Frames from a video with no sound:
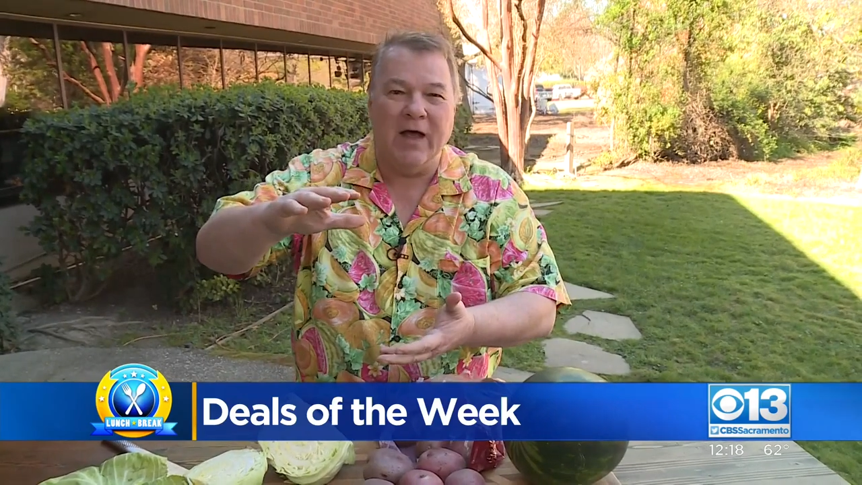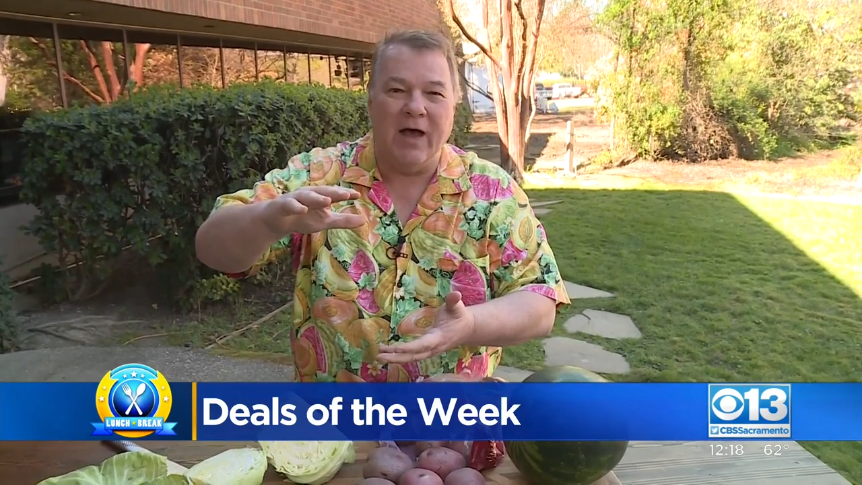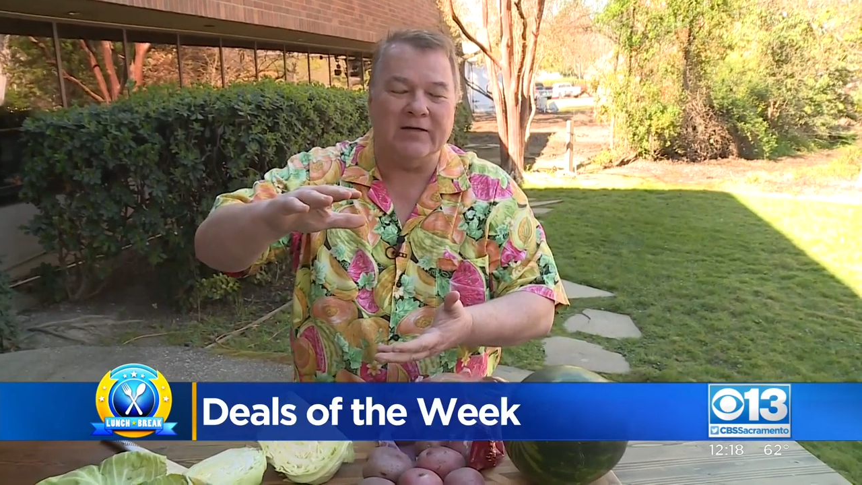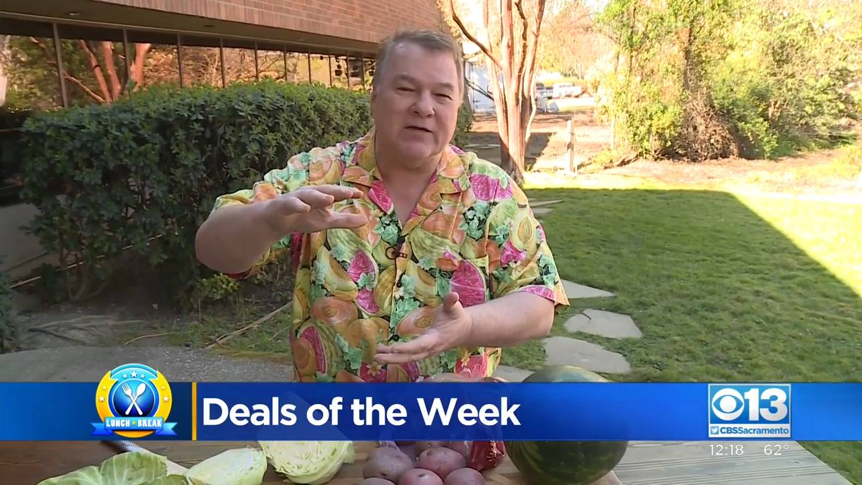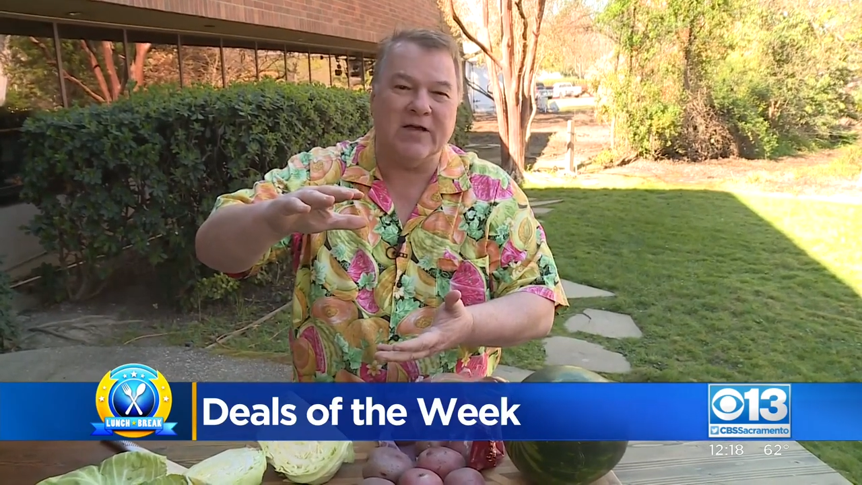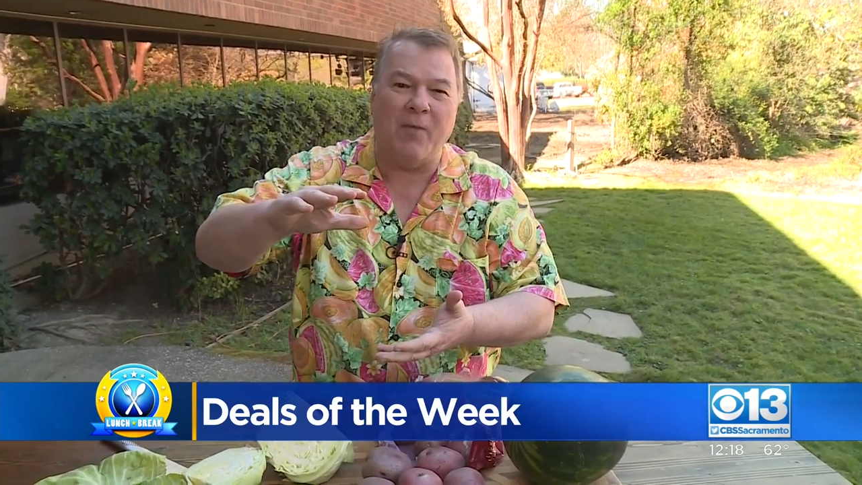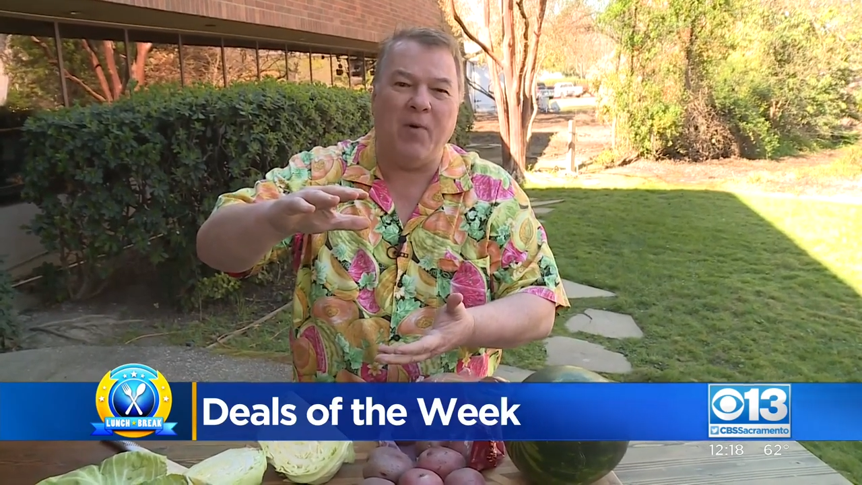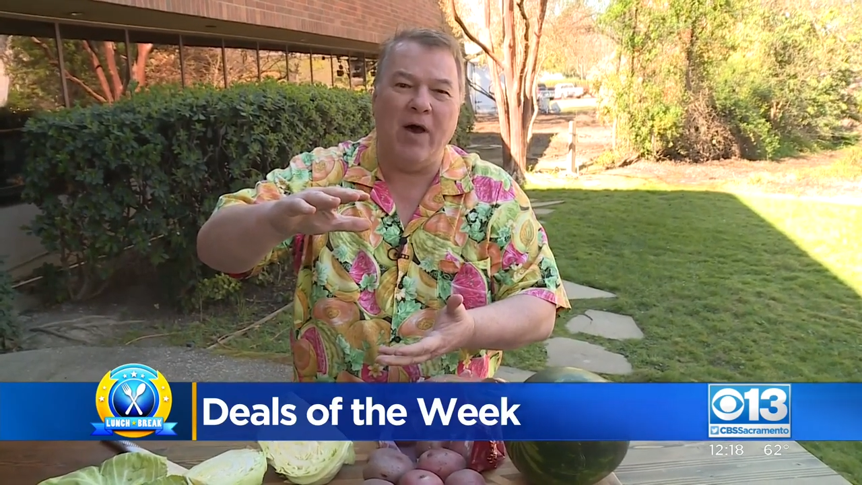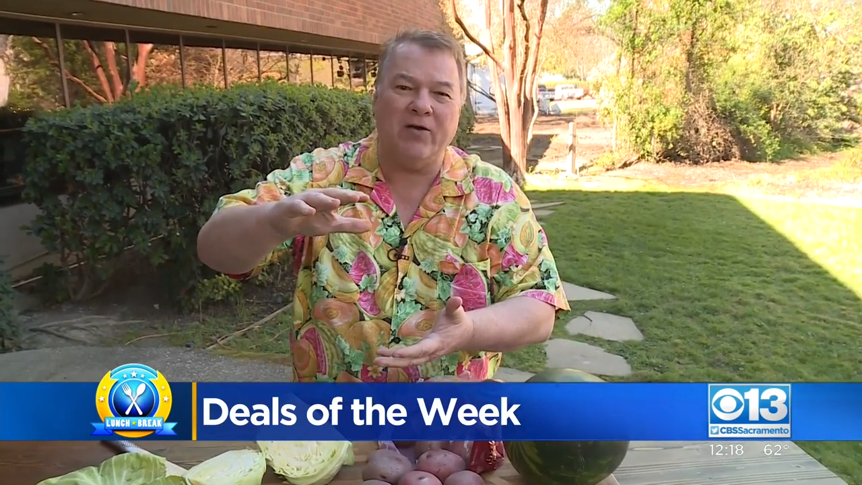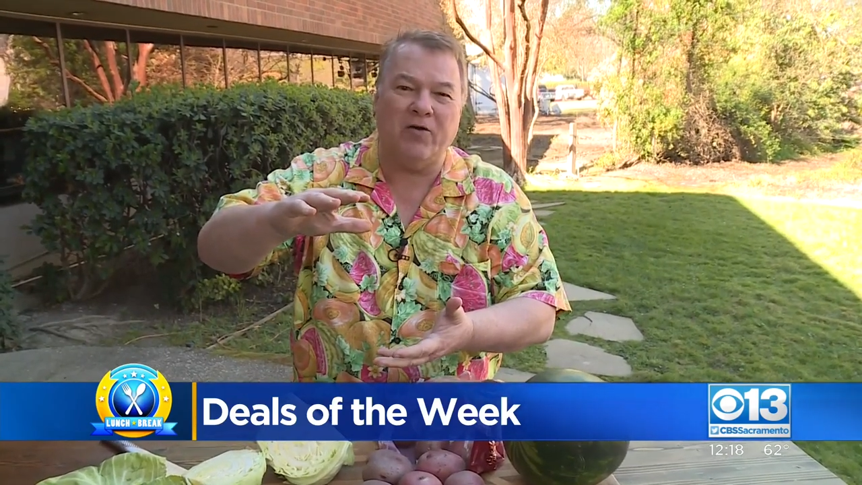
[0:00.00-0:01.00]
uh, a
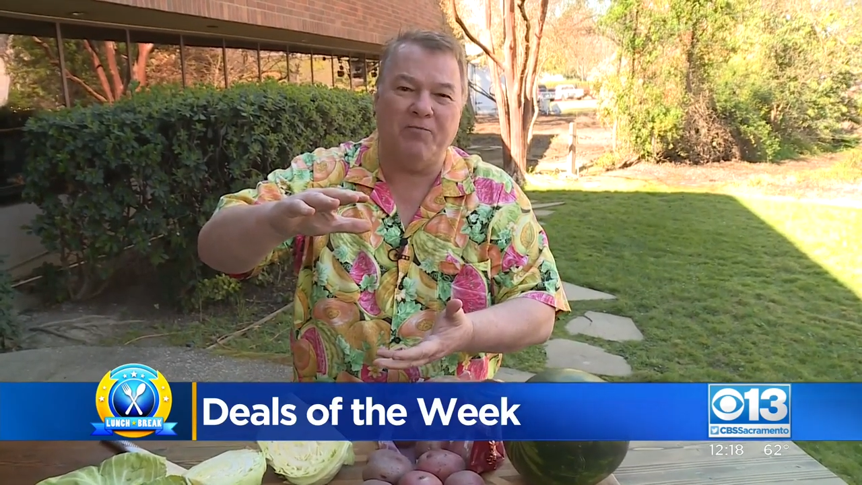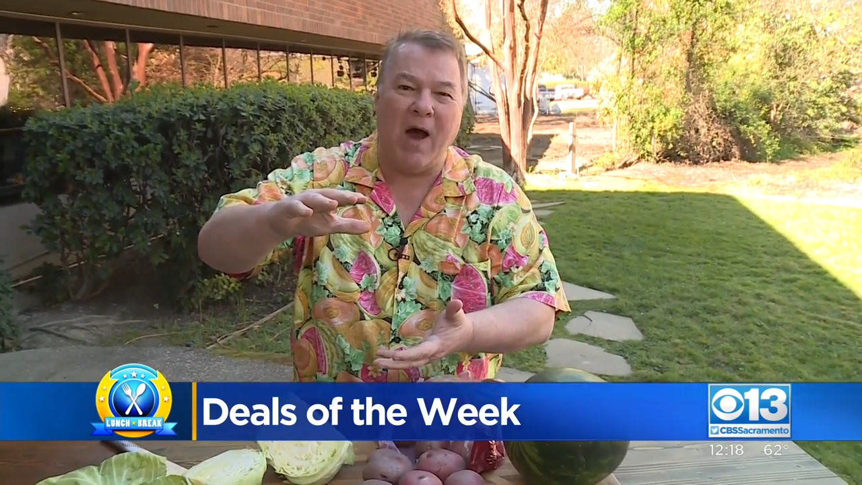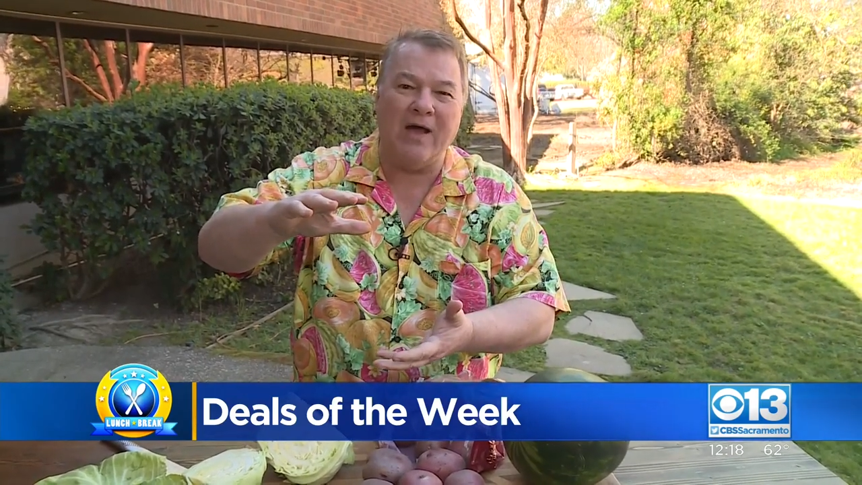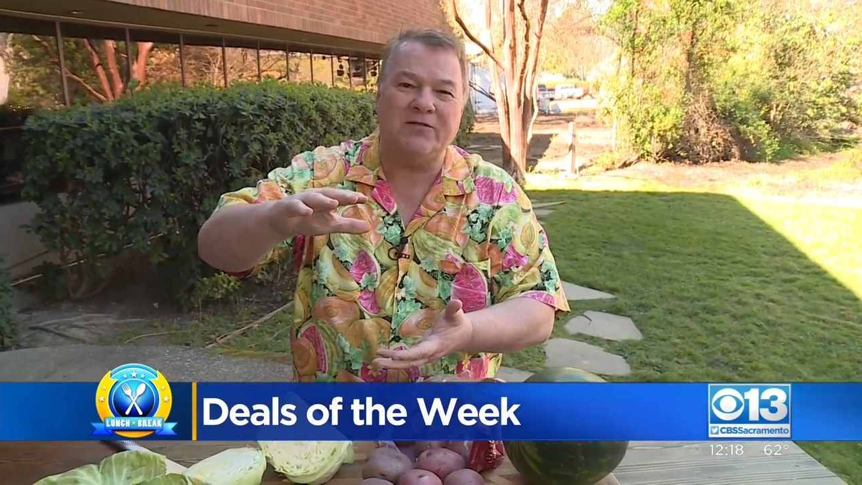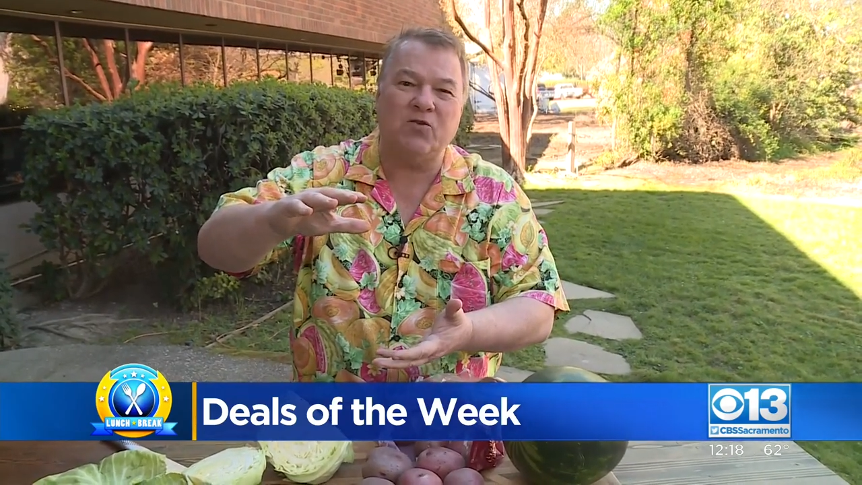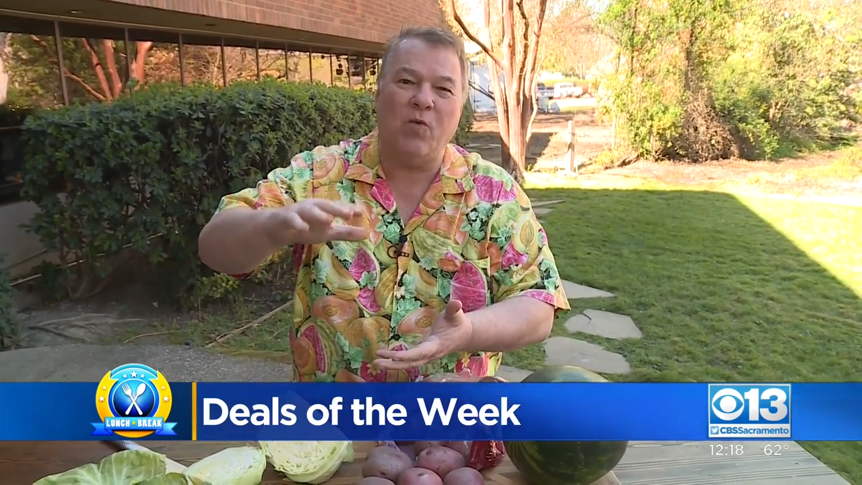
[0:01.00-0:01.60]
couple hundred miles